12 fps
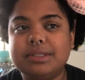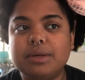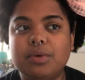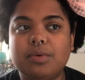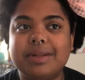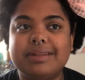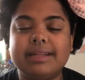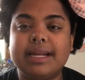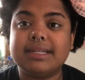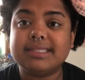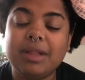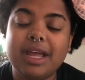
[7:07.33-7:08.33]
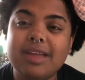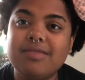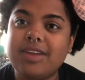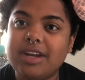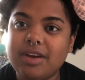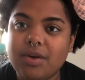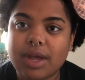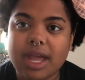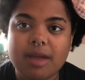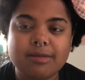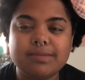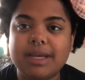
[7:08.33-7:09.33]
So whether that is playing video
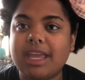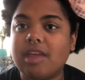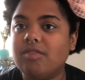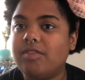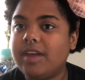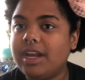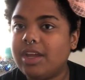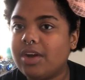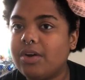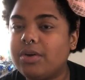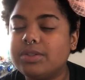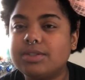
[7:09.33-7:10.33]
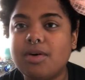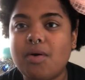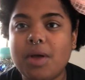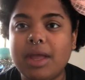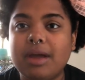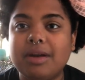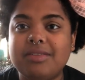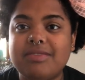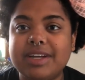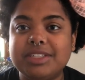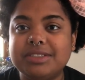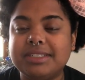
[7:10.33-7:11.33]
games, making videos, going on
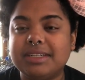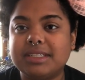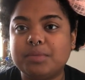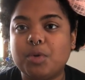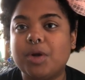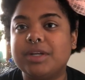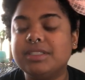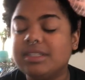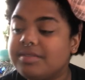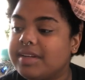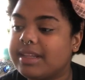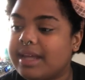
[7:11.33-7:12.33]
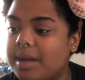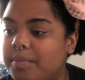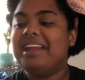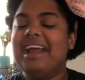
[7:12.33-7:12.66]
adventures and exploring, stuff like that.